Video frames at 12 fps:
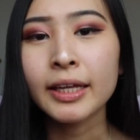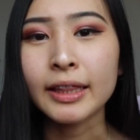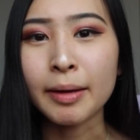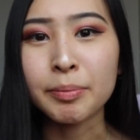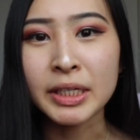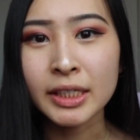
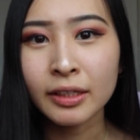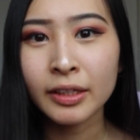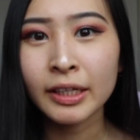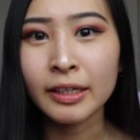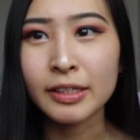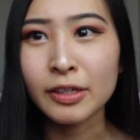that
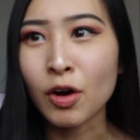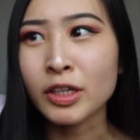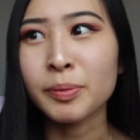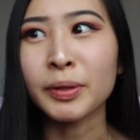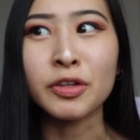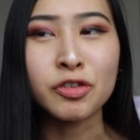basically
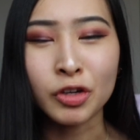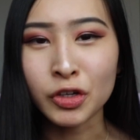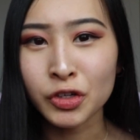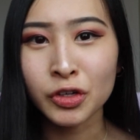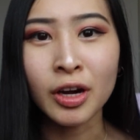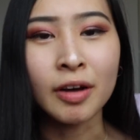talks about the
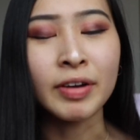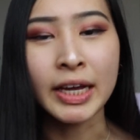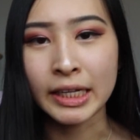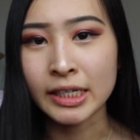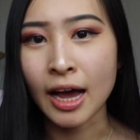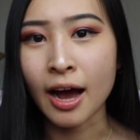structure of
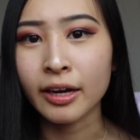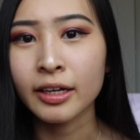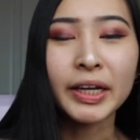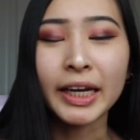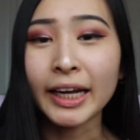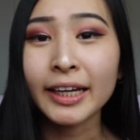an attack.
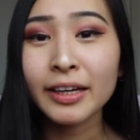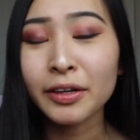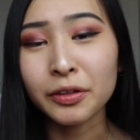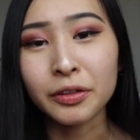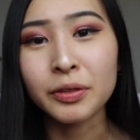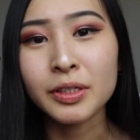And I can
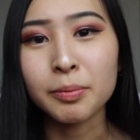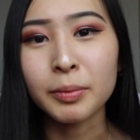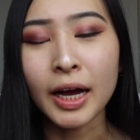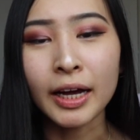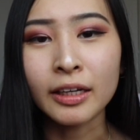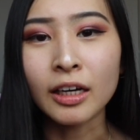include some
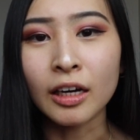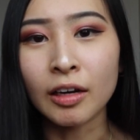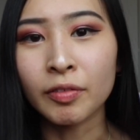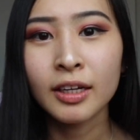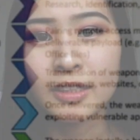kind of